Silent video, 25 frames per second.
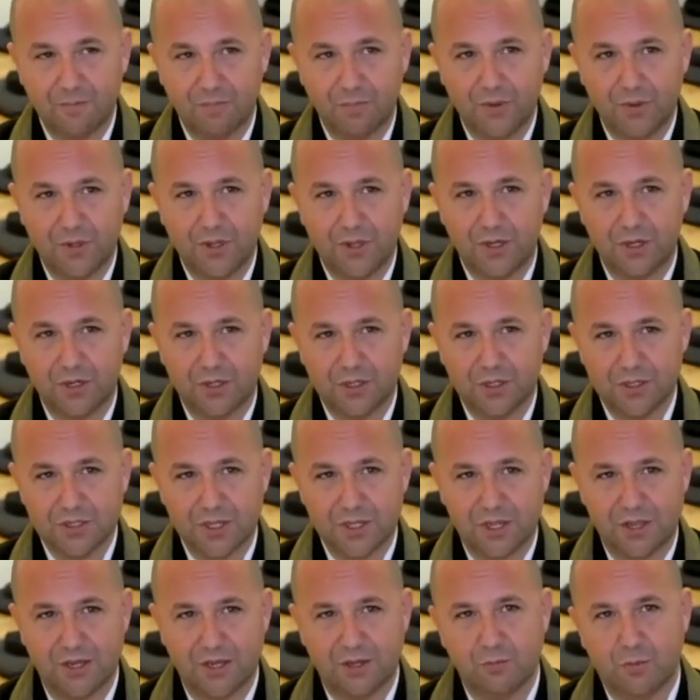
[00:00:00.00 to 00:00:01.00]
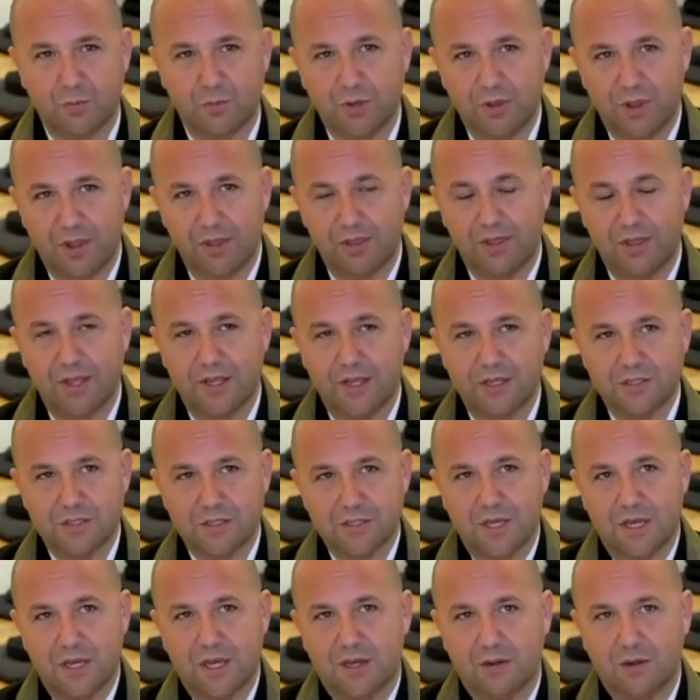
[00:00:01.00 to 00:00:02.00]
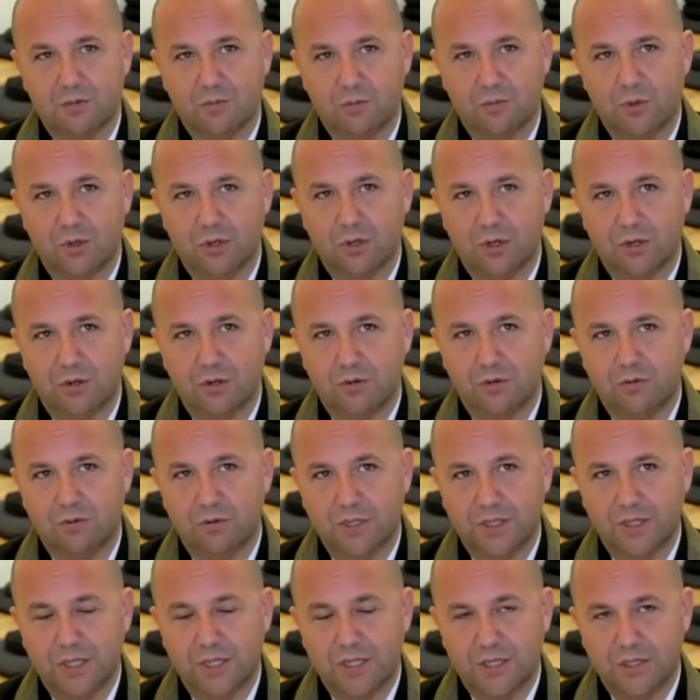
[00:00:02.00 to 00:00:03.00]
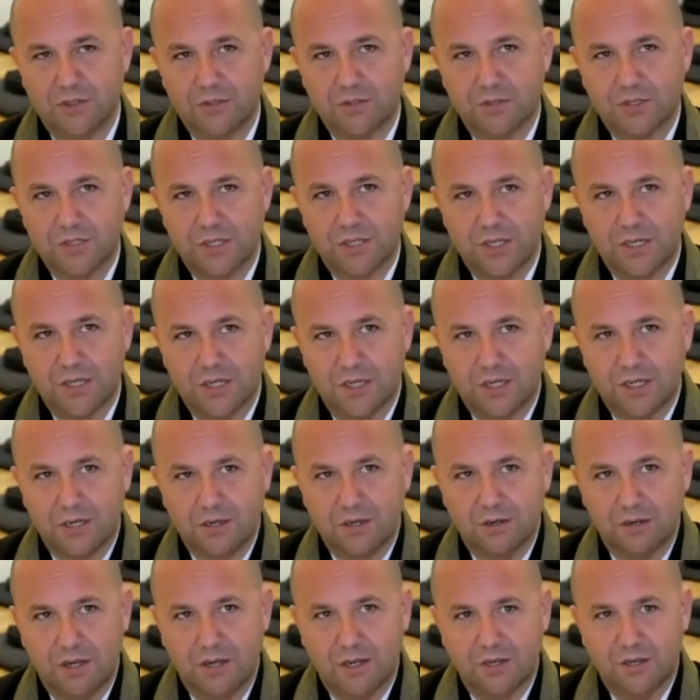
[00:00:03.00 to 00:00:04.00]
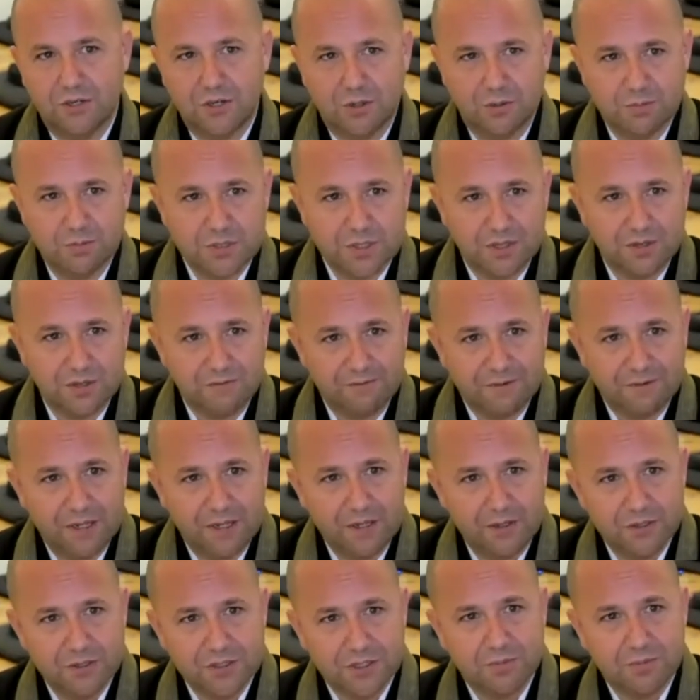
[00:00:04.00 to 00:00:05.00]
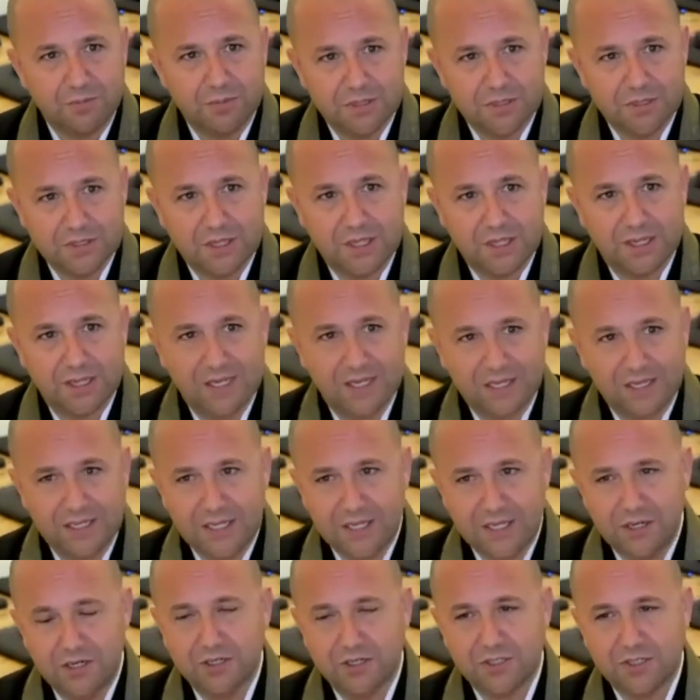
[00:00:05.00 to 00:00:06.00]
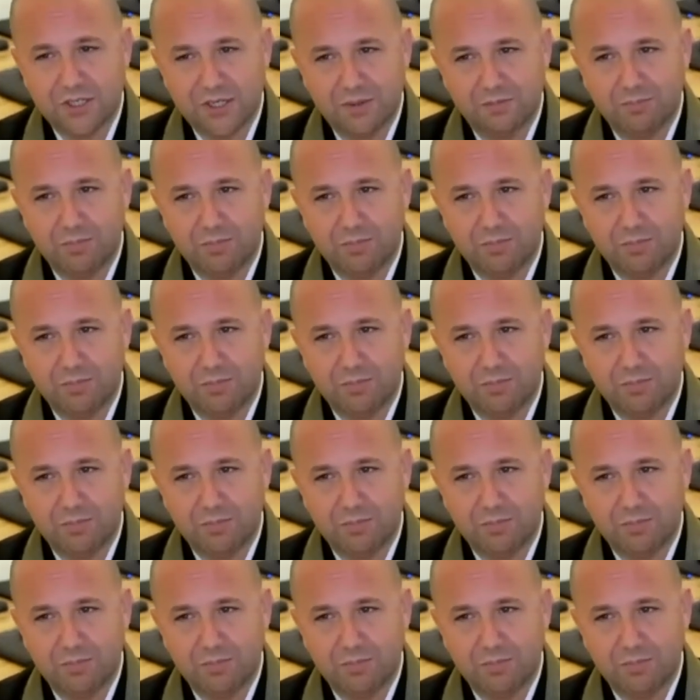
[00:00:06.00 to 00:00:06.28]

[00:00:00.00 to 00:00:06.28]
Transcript: because I think one of the things that we're really interested in terms of the fellowship is like leadership,